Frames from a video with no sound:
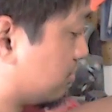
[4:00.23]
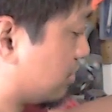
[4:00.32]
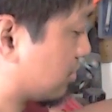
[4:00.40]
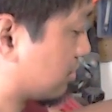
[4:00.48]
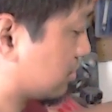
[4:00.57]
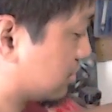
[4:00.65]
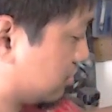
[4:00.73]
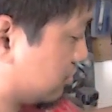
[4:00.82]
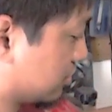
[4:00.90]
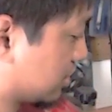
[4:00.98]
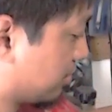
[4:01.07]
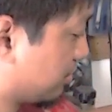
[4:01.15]
part,
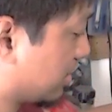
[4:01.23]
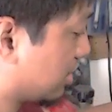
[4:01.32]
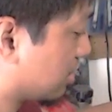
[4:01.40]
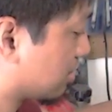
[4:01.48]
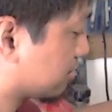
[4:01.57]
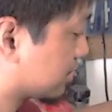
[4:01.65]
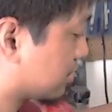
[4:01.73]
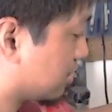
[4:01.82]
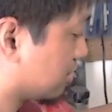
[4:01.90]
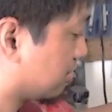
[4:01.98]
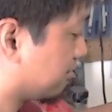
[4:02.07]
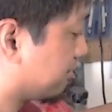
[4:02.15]
which I made out of
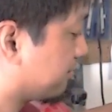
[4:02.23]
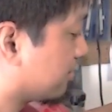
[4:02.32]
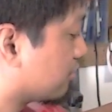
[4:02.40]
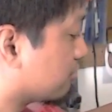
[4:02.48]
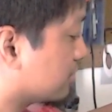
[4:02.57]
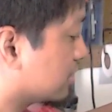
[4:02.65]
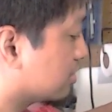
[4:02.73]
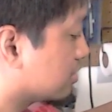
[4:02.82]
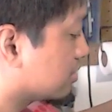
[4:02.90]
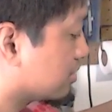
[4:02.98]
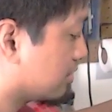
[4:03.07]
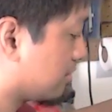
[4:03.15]
solid foam.
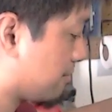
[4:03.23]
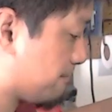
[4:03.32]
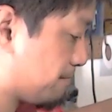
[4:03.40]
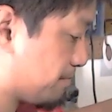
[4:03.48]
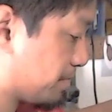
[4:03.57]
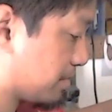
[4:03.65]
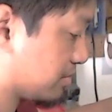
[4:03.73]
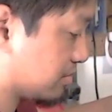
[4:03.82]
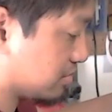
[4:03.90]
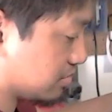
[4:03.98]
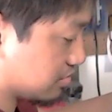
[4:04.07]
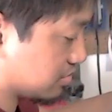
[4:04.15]

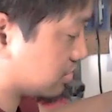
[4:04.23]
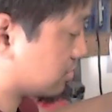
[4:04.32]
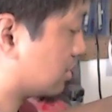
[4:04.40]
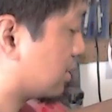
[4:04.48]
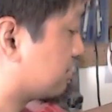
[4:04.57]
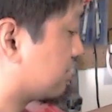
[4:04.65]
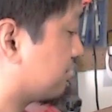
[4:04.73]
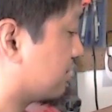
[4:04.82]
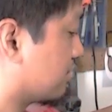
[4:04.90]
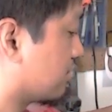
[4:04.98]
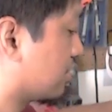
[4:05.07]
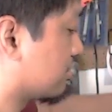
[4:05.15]
So I'll have to
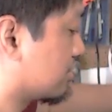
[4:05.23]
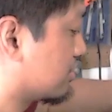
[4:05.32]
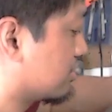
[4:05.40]
figure out